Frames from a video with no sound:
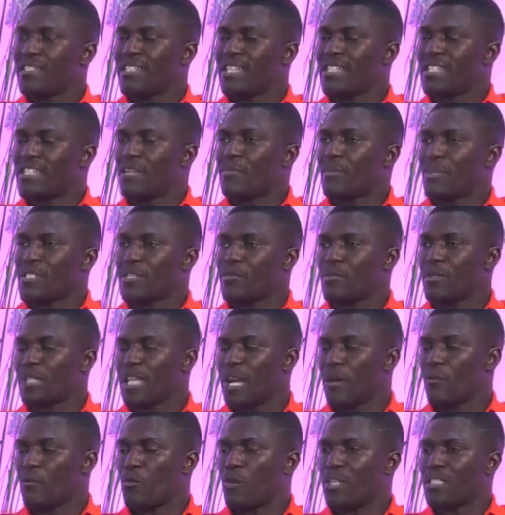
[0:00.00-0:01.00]
Is it possible
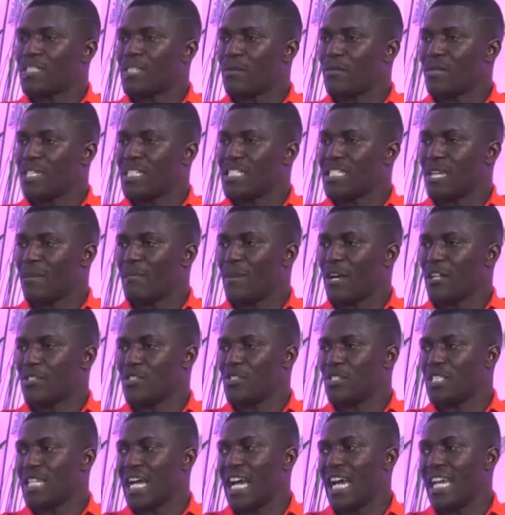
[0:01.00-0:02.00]
that when somebody is about
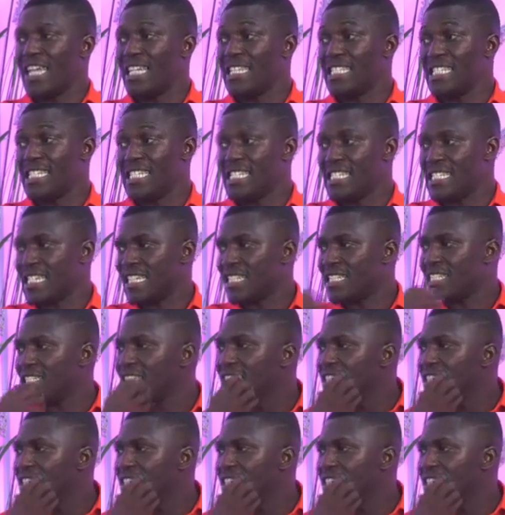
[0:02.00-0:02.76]
to die, he sees it?